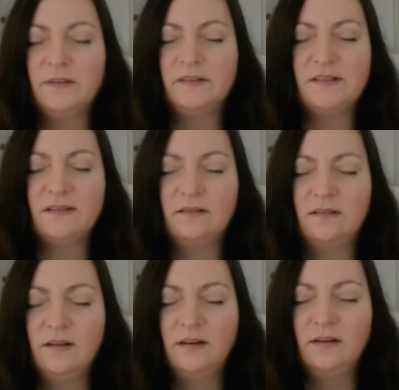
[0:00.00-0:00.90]
powers and
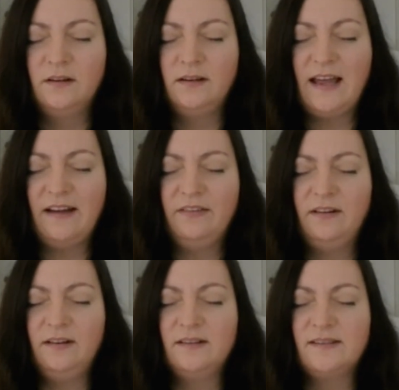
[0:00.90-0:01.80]

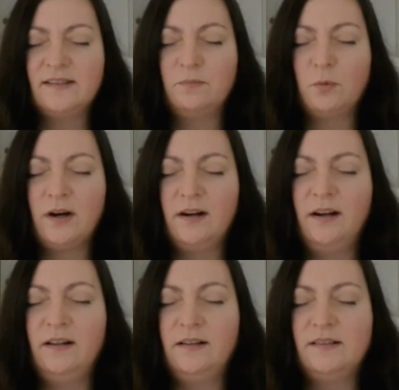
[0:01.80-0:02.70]
levels and
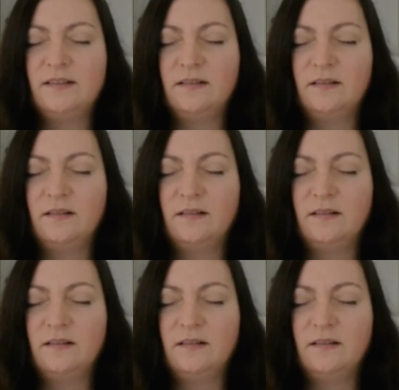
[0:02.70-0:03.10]
worlds and